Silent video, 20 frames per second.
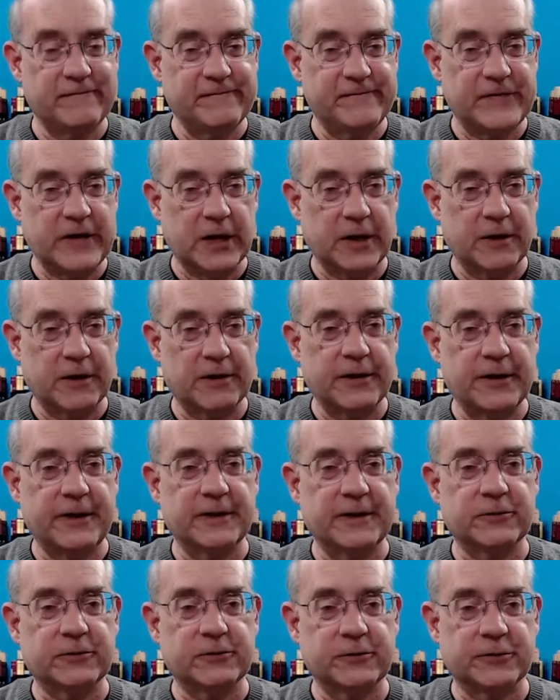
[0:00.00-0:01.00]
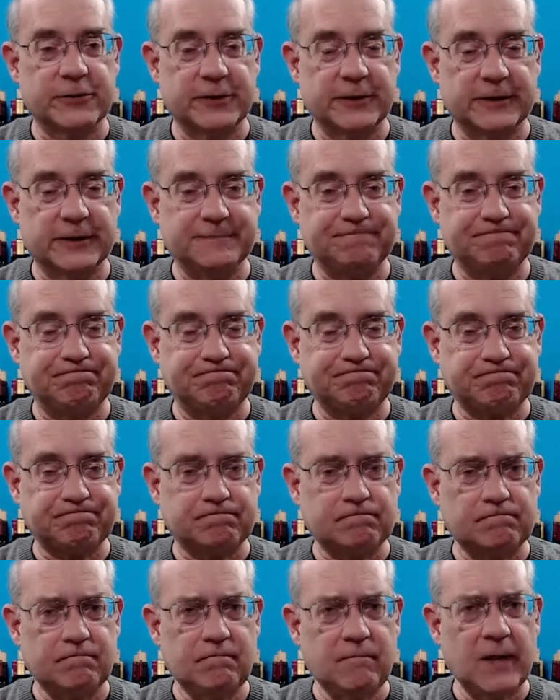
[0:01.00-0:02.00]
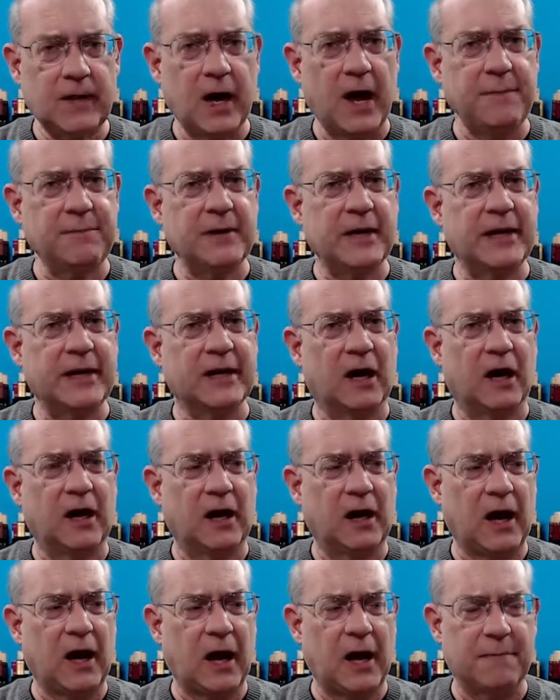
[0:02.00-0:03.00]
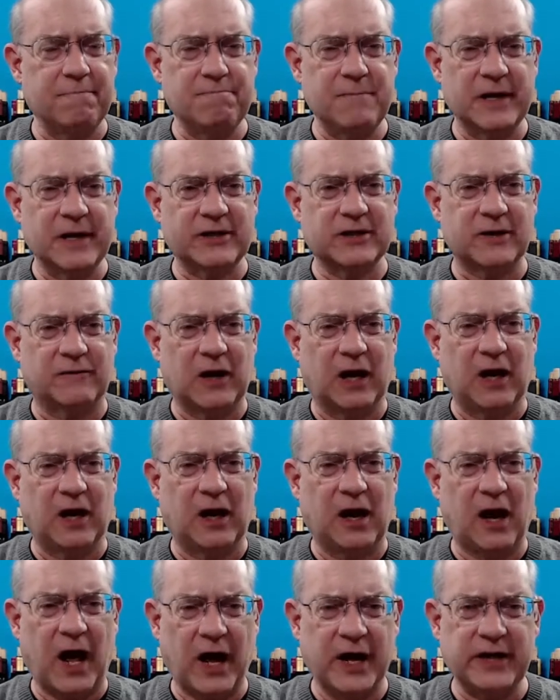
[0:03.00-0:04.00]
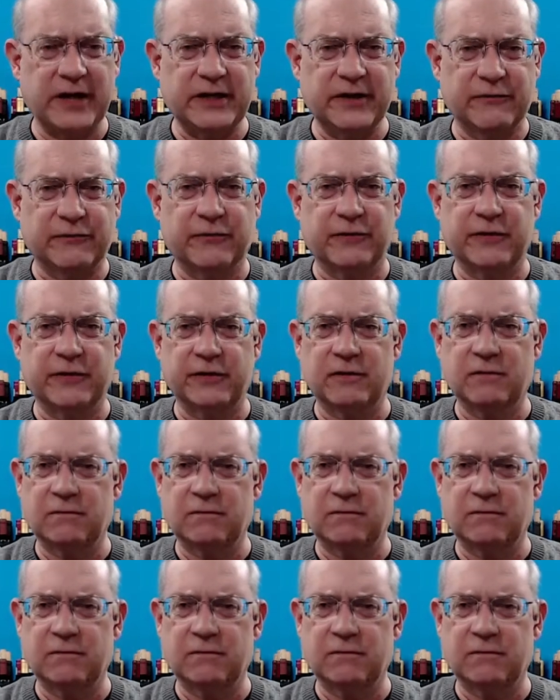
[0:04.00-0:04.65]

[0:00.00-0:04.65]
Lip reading: Very interesting. I'm getting a mix of a lot of different